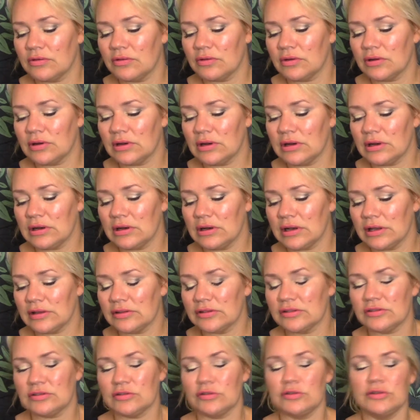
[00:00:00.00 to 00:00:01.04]

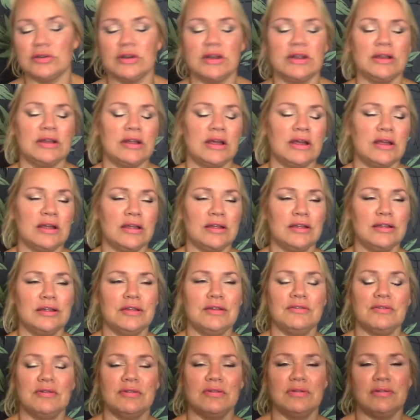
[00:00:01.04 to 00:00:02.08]
luster and I
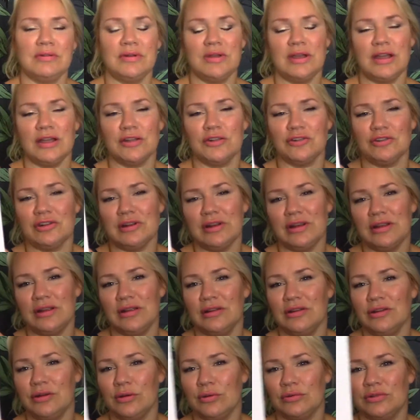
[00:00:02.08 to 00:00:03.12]
actually
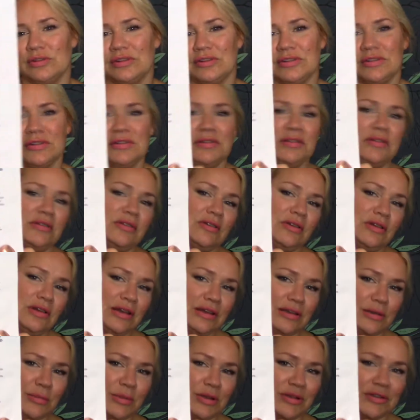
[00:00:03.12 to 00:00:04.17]
noticed a
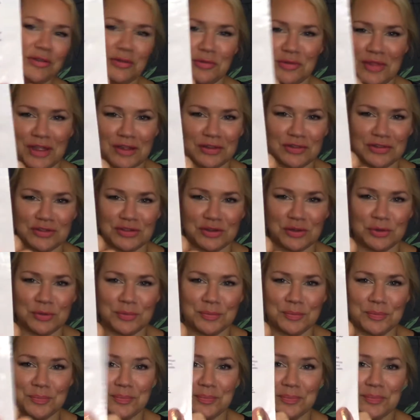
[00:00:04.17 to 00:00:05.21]
little bit of that so
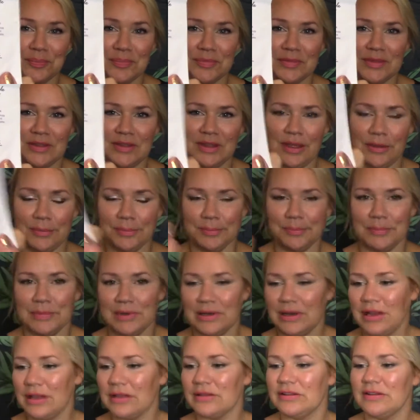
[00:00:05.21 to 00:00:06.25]
yeah
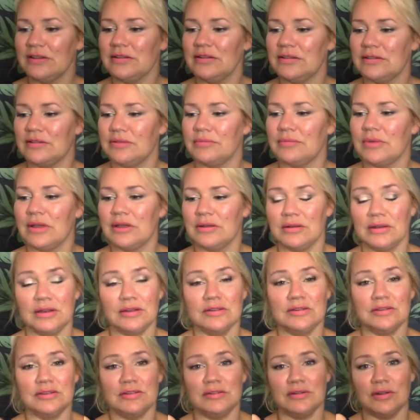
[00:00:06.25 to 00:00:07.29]
liked it and
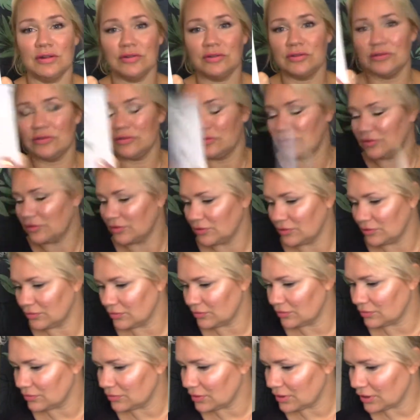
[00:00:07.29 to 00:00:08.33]
it's not
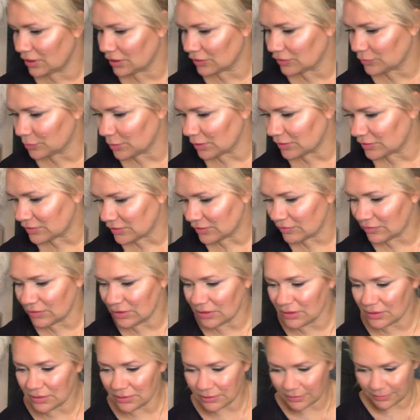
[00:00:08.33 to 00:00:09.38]
expensive
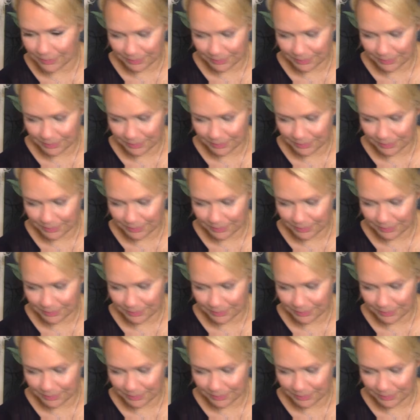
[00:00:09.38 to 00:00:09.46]
either